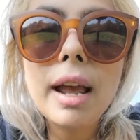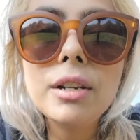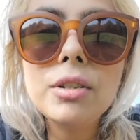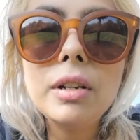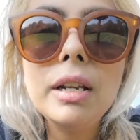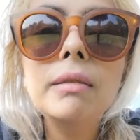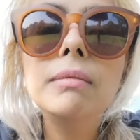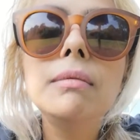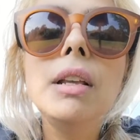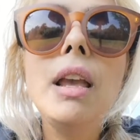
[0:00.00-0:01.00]
actually,
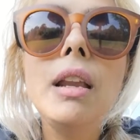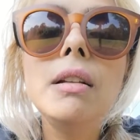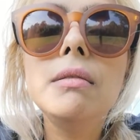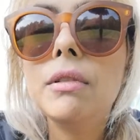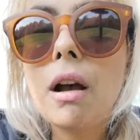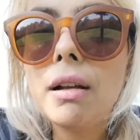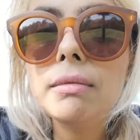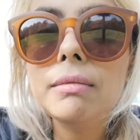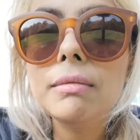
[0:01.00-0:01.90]
and not